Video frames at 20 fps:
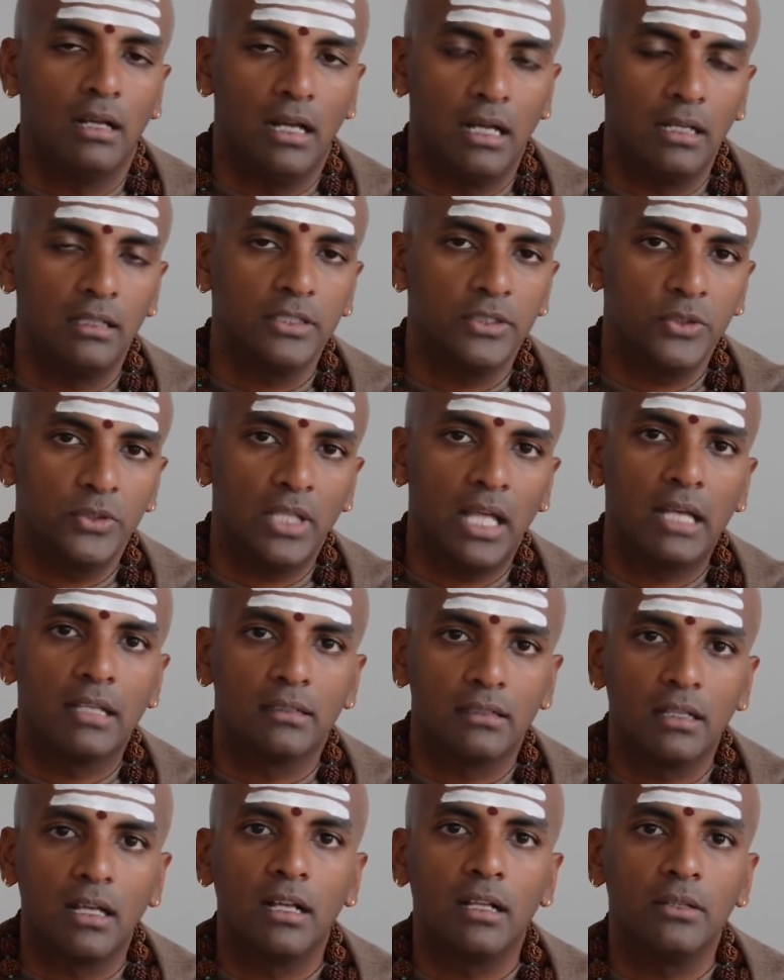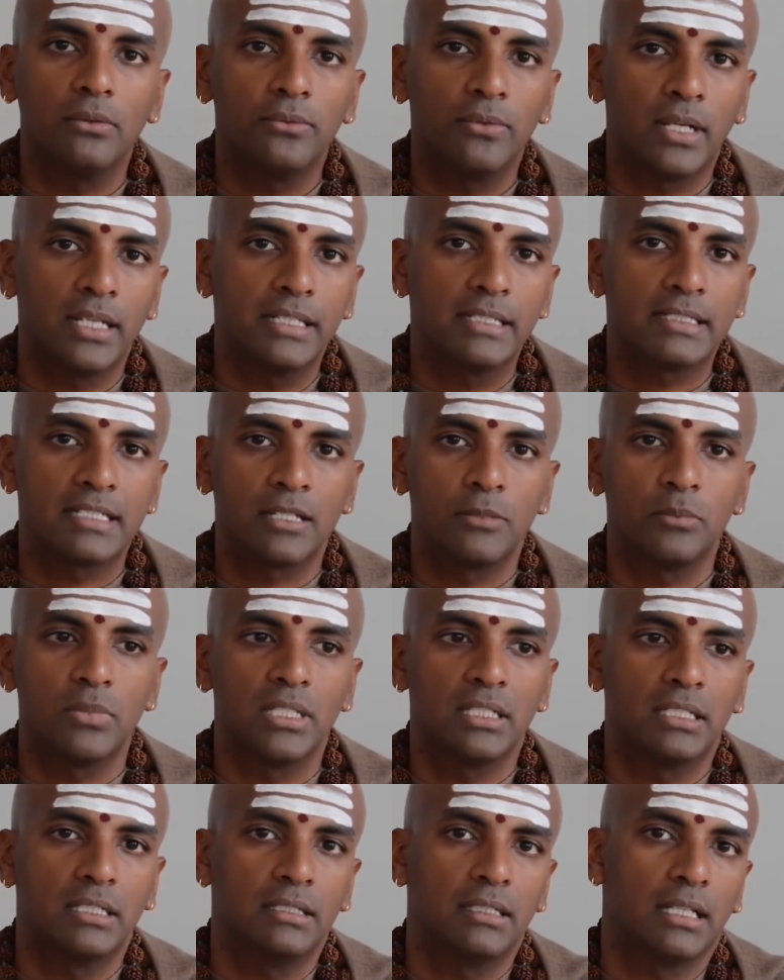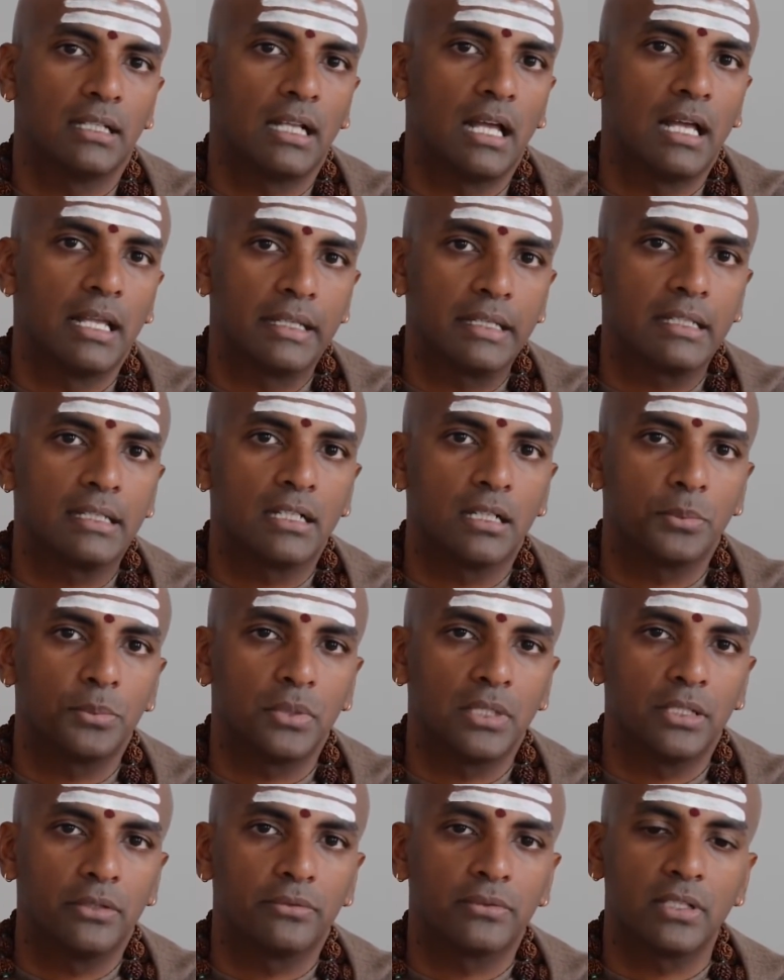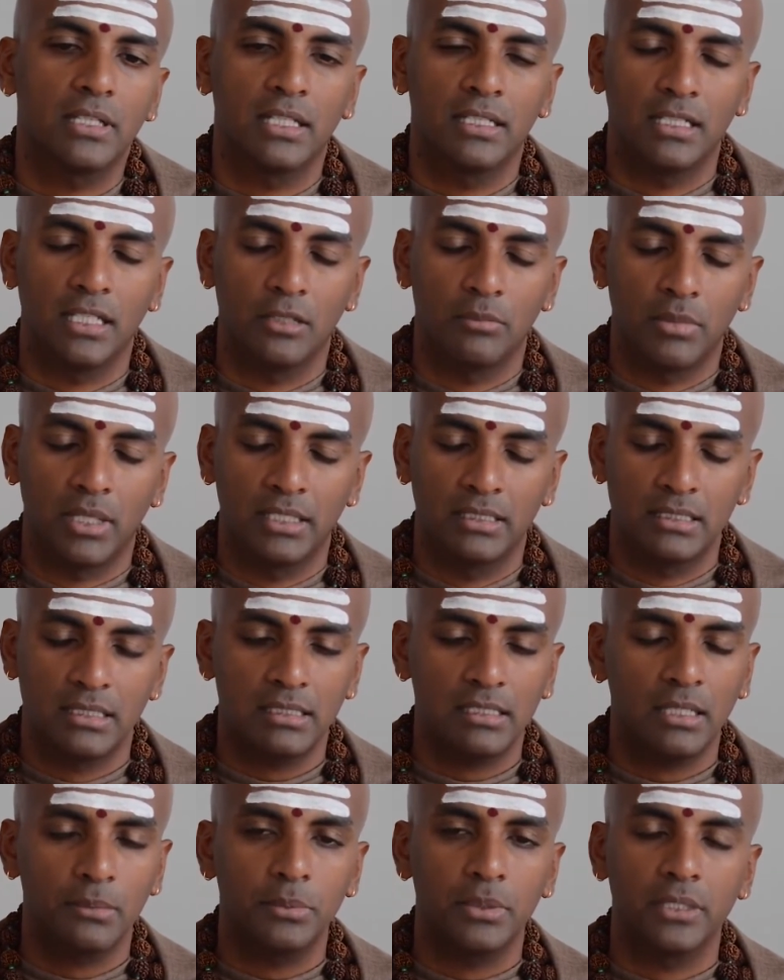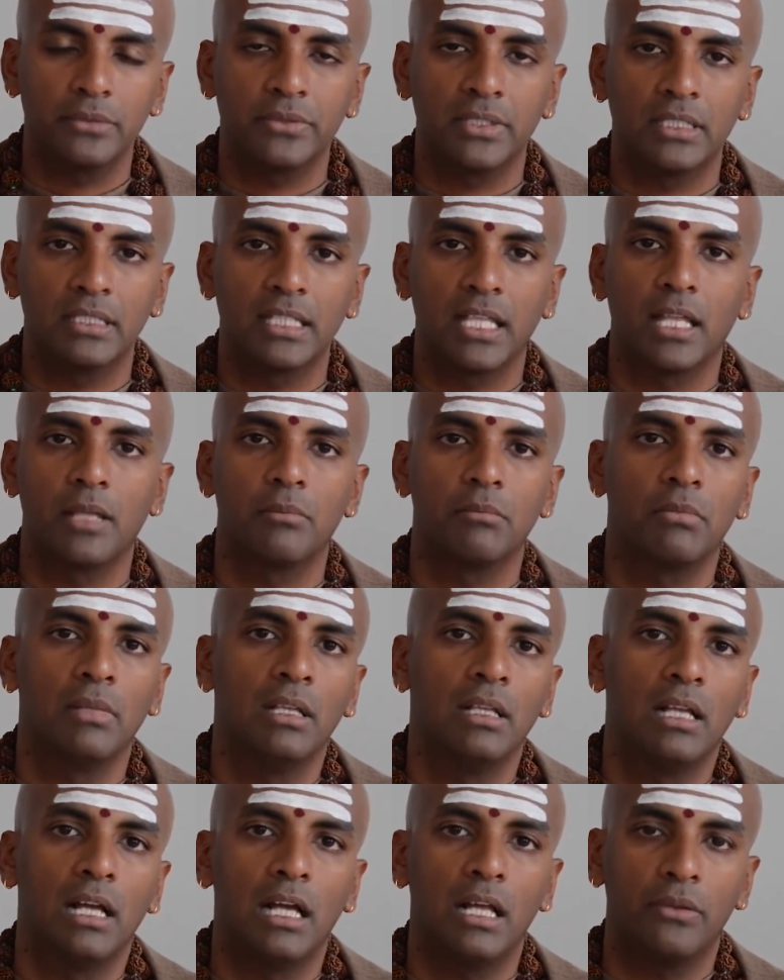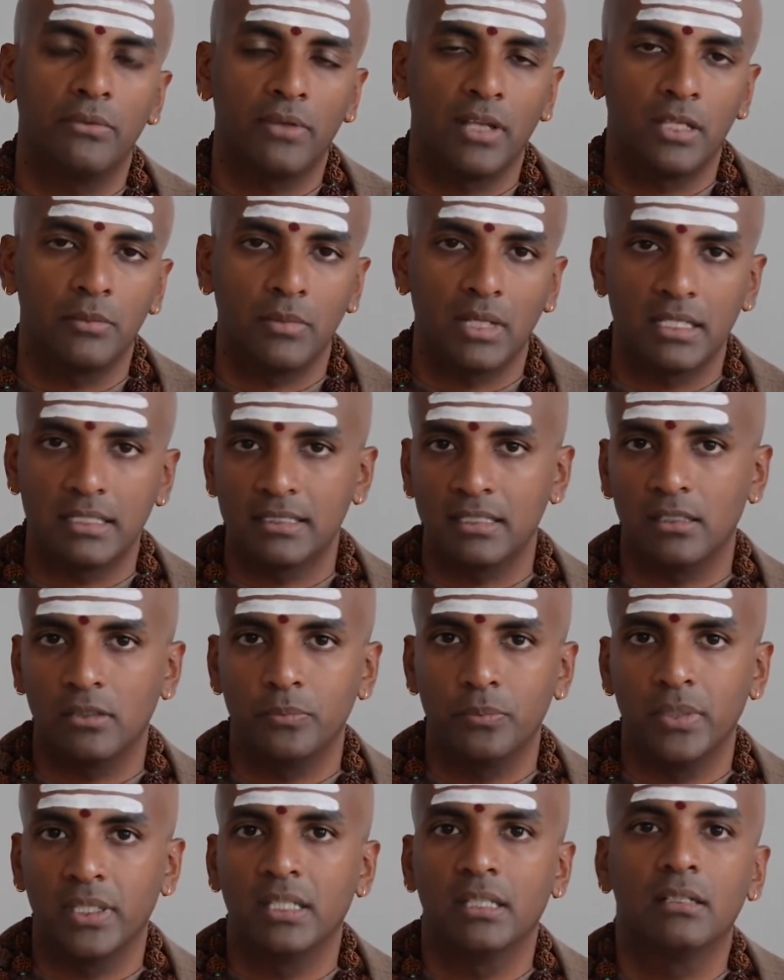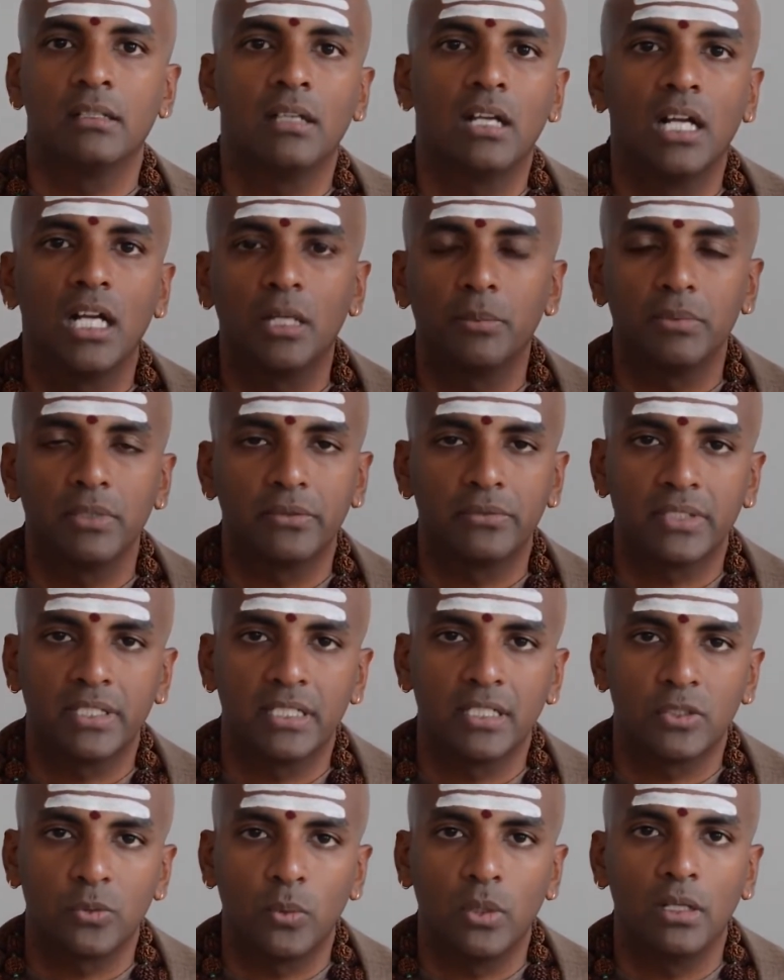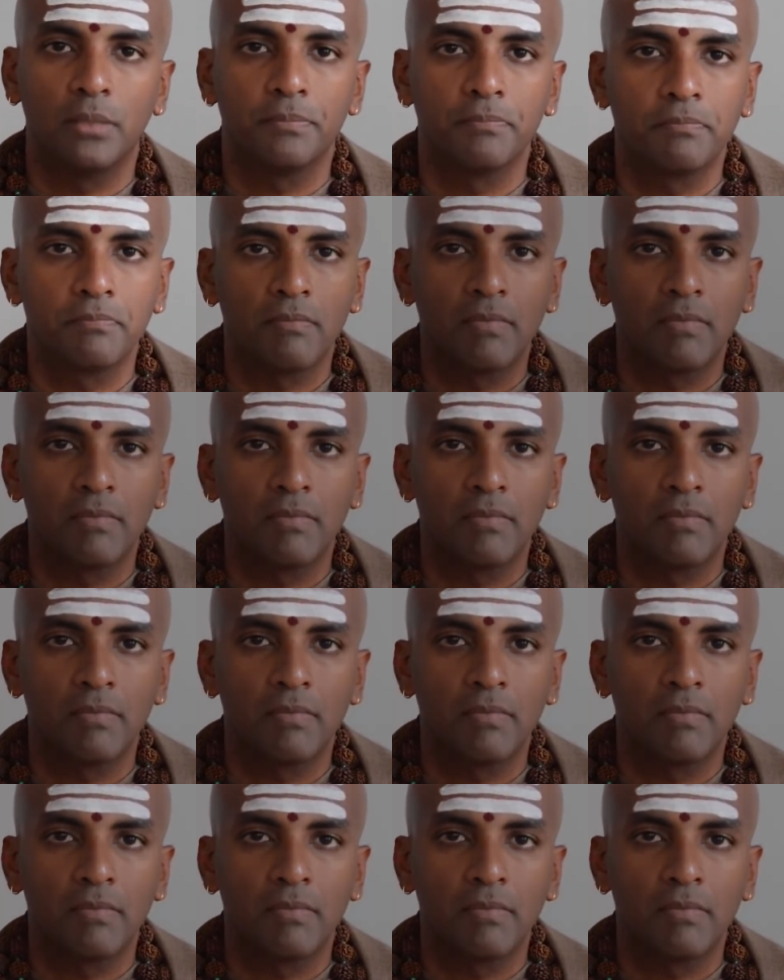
I'll do that. I'll find somebody that I can uplift, and then by just uplifting them, I find myself being uplifted as well.